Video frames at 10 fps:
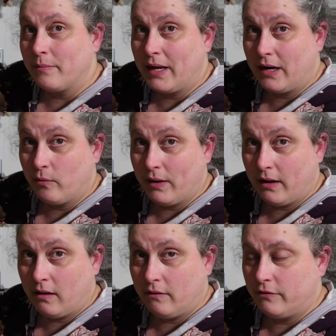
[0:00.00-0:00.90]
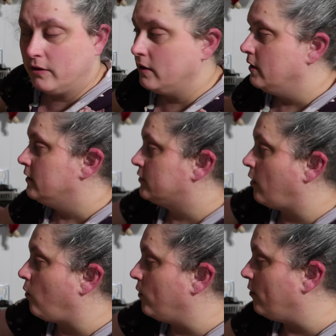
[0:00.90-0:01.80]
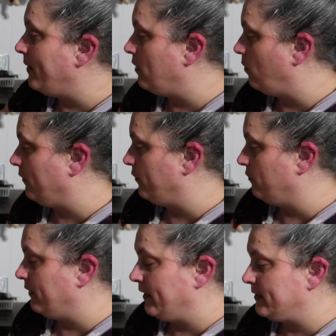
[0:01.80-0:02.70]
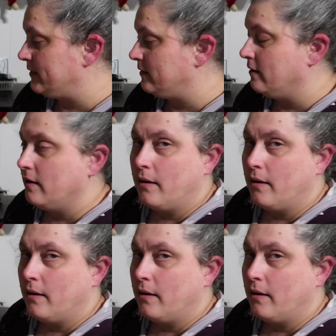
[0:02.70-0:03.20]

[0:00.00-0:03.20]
I'm getting rid of. So I will be going through this,